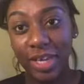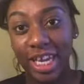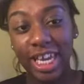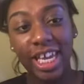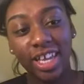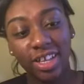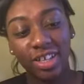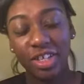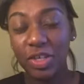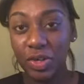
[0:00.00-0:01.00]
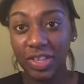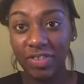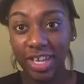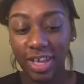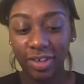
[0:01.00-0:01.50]
me during the
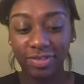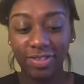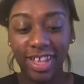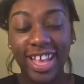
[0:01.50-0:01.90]
video.